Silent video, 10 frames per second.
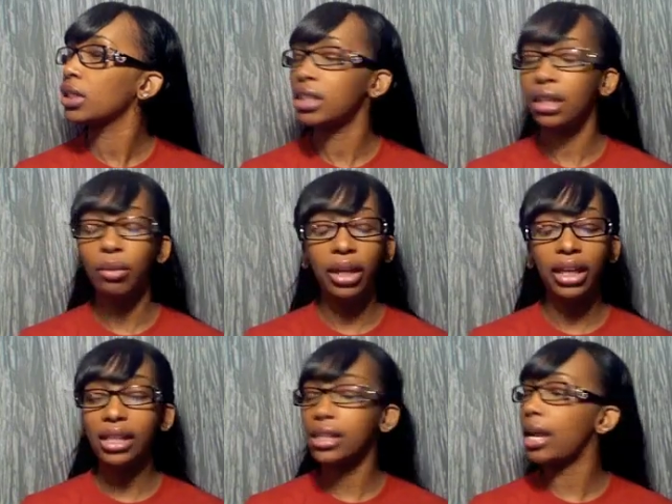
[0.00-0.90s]
See, we didn't
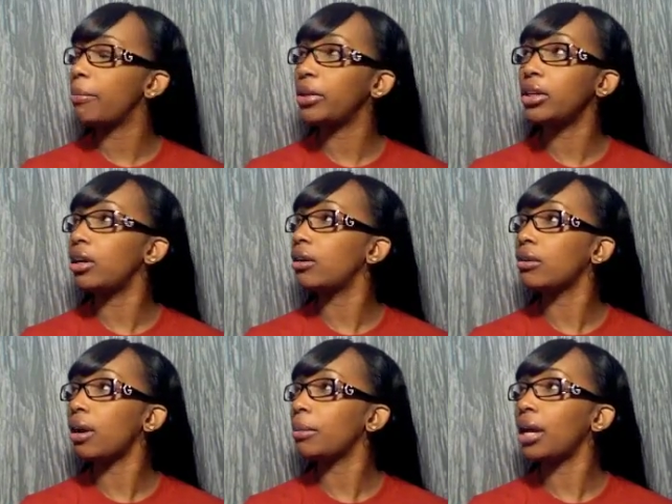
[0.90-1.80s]
get to that, but no,
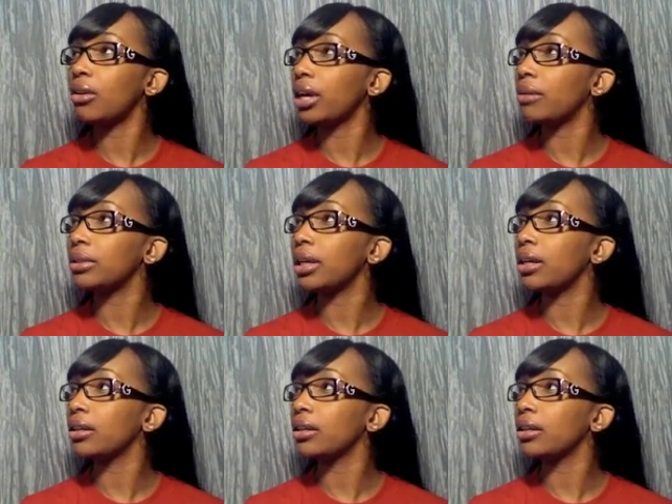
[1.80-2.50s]
I'm not okay with that.